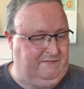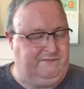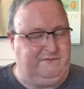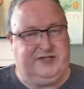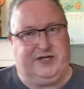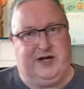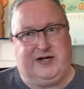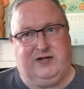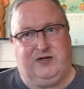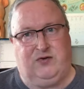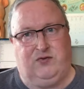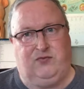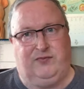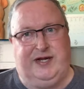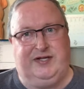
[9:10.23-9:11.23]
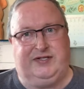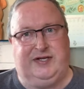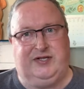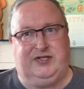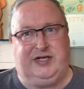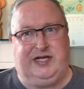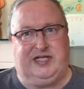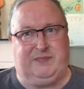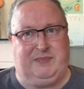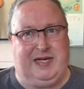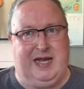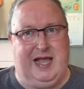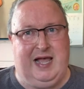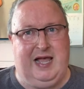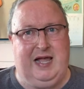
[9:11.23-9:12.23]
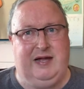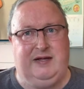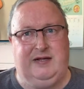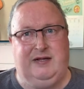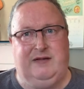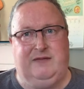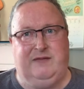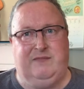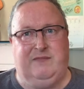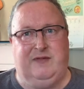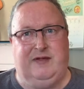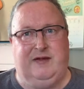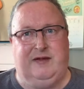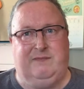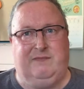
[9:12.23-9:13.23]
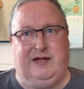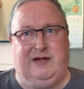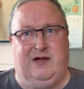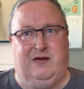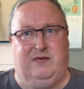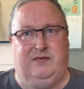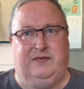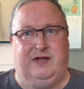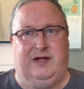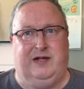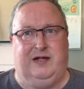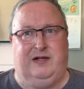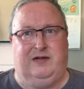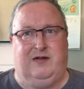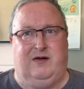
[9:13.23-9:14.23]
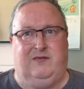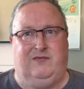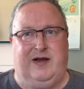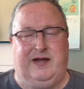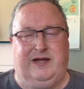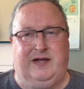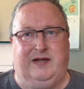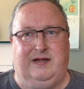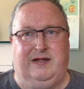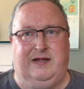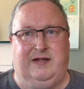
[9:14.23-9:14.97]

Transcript: psychical research, SPR, the big old long-running